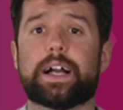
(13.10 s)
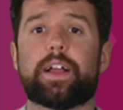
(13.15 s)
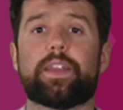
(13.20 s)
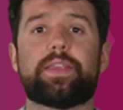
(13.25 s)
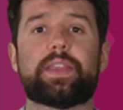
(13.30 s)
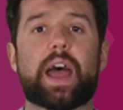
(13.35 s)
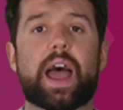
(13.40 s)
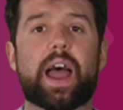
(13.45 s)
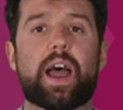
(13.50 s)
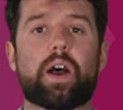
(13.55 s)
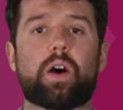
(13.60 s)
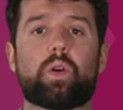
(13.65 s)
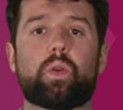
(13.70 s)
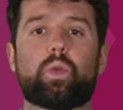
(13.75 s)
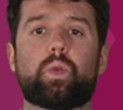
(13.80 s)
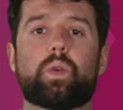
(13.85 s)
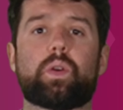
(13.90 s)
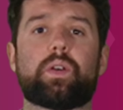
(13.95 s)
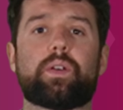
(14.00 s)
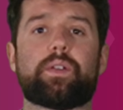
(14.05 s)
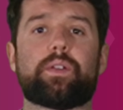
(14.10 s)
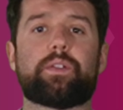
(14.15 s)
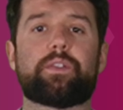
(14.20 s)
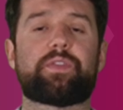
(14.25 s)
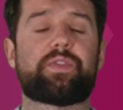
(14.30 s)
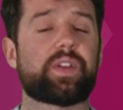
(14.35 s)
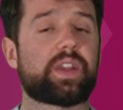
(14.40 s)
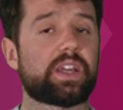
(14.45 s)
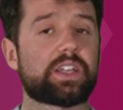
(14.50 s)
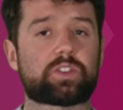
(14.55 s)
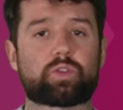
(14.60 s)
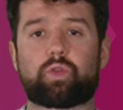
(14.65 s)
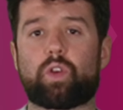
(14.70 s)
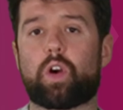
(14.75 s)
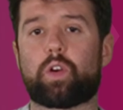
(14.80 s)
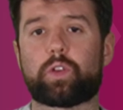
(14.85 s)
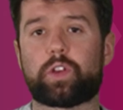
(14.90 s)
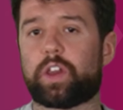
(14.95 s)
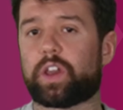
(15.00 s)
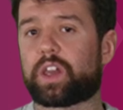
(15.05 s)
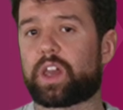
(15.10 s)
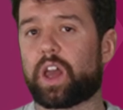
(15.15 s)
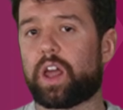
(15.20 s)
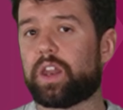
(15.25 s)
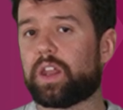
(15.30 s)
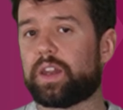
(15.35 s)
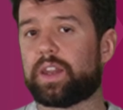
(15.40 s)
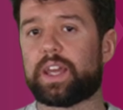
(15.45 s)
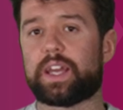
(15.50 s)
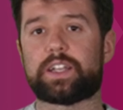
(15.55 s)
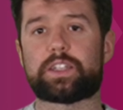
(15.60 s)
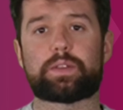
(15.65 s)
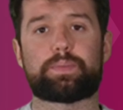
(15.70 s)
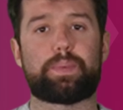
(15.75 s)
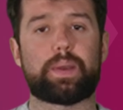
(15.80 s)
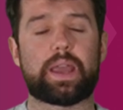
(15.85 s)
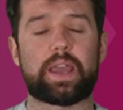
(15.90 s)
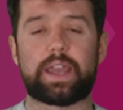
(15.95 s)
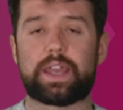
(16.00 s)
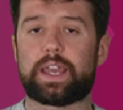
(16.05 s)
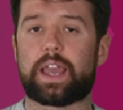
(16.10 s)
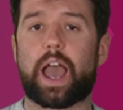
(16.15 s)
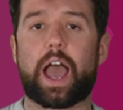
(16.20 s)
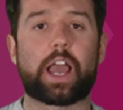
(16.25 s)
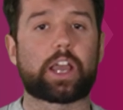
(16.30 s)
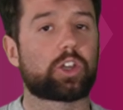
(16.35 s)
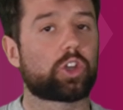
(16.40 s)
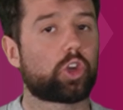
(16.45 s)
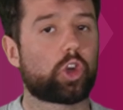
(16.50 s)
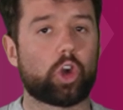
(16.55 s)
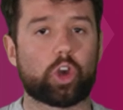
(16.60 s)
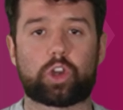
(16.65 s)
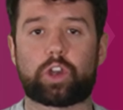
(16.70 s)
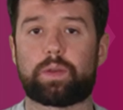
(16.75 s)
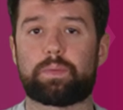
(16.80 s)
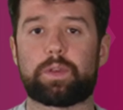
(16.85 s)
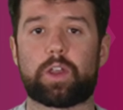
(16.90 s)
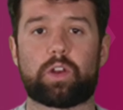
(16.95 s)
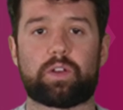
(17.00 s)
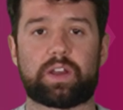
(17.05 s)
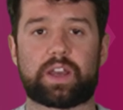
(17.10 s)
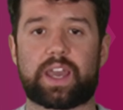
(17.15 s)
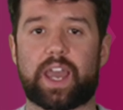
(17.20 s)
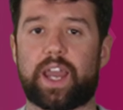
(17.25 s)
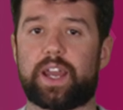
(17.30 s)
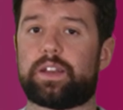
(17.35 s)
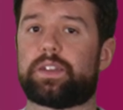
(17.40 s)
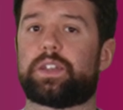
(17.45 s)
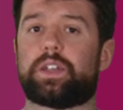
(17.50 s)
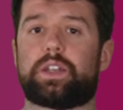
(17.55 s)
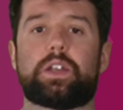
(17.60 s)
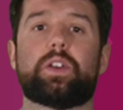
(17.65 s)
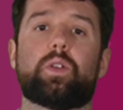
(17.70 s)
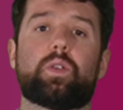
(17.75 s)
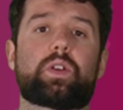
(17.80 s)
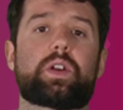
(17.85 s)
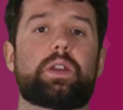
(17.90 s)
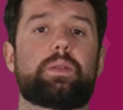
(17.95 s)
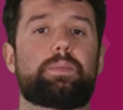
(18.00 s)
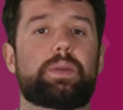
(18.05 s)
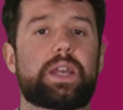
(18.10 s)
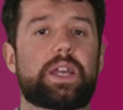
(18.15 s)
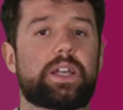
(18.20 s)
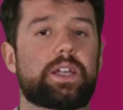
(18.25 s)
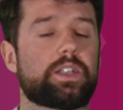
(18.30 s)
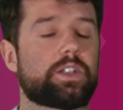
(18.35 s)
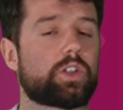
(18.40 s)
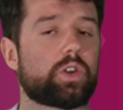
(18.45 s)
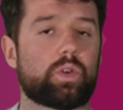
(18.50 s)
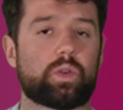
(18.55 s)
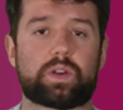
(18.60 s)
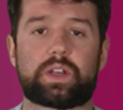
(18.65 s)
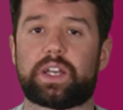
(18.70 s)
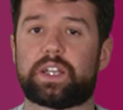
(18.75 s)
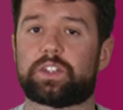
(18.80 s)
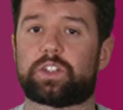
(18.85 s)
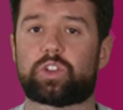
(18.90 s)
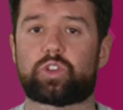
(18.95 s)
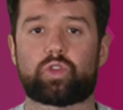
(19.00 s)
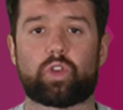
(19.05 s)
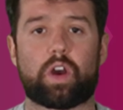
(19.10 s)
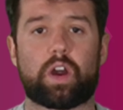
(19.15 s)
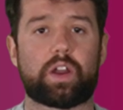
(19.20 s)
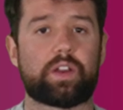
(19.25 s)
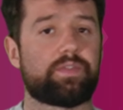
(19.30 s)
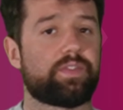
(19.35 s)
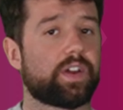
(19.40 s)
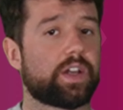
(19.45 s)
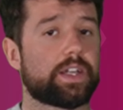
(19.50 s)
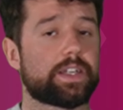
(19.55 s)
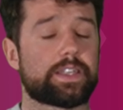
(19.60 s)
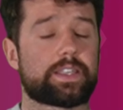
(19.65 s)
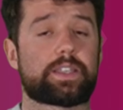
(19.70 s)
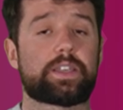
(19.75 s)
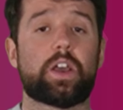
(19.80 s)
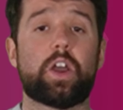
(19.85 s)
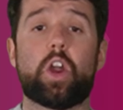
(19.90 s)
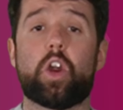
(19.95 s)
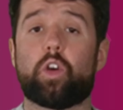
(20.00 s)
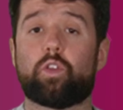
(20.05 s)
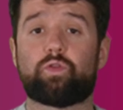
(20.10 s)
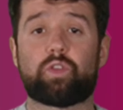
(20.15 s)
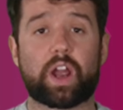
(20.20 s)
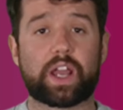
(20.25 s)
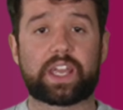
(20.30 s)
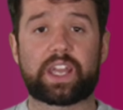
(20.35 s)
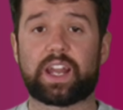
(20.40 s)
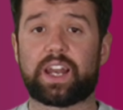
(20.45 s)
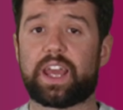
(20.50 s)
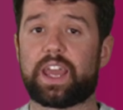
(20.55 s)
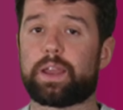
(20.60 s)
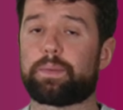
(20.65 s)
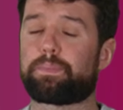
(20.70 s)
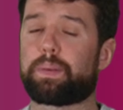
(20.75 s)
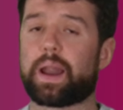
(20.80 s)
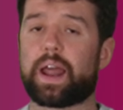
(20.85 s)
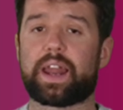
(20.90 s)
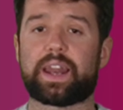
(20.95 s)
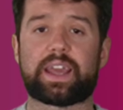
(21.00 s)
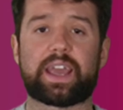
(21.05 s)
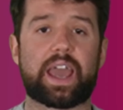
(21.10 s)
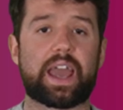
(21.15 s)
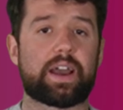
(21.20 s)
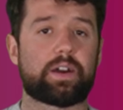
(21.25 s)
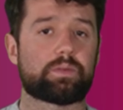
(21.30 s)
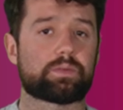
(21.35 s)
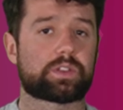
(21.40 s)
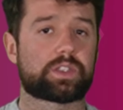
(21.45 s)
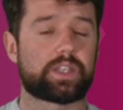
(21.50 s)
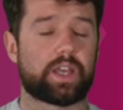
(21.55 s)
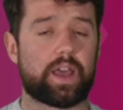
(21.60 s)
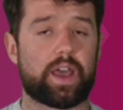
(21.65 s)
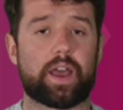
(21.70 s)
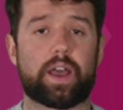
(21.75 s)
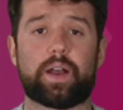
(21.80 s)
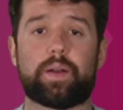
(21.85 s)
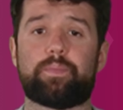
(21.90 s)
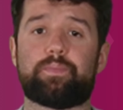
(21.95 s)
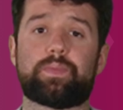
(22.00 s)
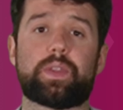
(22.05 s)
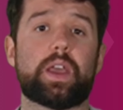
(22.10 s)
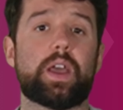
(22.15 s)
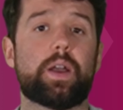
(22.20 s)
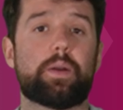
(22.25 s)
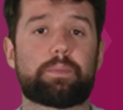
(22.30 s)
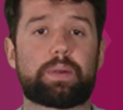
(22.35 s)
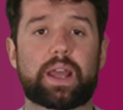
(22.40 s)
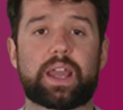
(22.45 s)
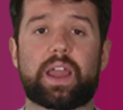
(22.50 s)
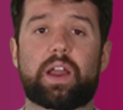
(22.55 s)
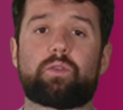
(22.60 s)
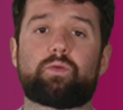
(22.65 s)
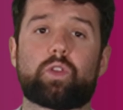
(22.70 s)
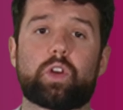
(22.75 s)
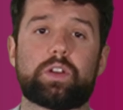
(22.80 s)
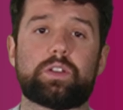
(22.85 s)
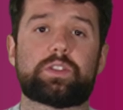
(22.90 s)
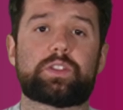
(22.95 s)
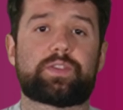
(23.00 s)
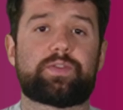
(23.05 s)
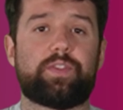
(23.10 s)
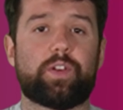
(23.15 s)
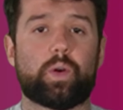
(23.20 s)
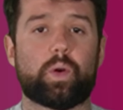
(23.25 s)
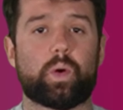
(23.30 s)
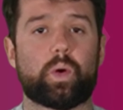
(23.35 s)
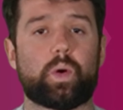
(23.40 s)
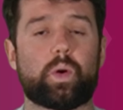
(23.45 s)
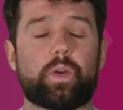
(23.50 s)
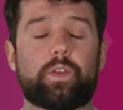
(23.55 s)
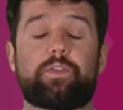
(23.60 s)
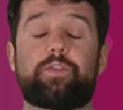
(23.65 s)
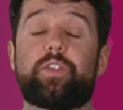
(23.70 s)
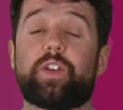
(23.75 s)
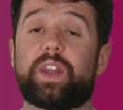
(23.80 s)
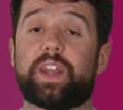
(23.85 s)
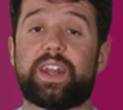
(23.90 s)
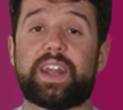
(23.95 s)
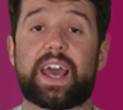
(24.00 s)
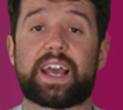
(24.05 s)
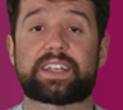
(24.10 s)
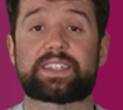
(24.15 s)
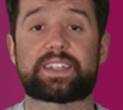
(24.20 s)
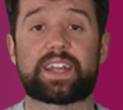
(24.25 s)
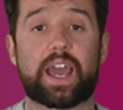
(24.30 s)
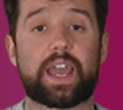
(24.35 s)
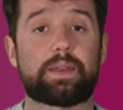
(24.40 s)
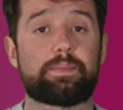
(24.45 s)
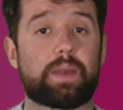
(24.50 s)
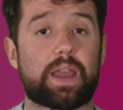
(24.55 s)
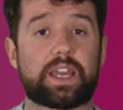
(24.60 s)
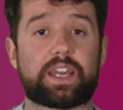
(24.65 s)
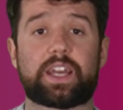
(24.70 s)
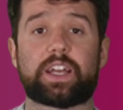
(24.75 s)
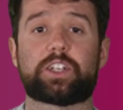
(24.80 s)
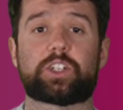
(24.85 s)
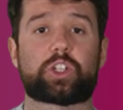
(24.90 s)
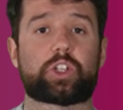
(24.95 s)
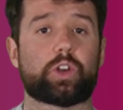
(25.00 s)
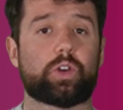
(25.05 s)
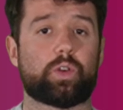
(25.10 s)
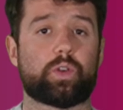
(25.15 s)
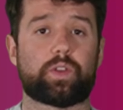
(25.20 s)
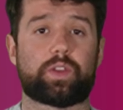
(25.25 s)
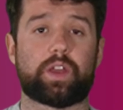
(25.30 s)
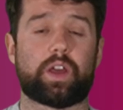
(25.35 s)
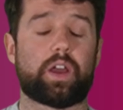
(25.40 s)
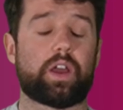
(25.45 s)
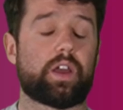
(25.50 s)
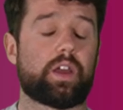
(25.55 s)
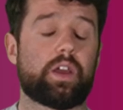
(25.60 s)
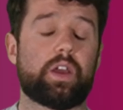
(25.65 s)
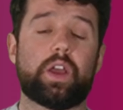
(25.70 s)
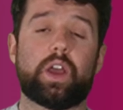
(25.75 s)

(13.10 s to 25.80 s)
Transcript: Now, for this role, you're gonna need to be a good communicator. You're gonna be talking to drivers regularly, planning out um, planning out routes for for the next day, making sure that